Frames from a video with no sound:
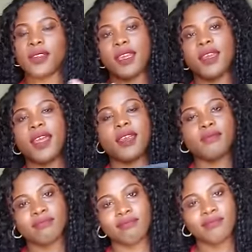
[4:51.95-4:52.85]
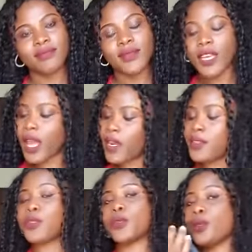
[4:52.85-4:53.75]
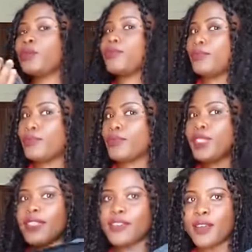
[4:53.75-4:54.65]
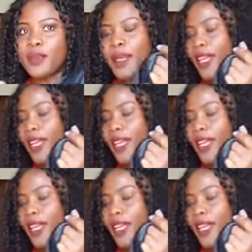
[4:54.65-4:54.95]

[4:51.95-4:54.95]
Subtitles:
and I got it, so that's not a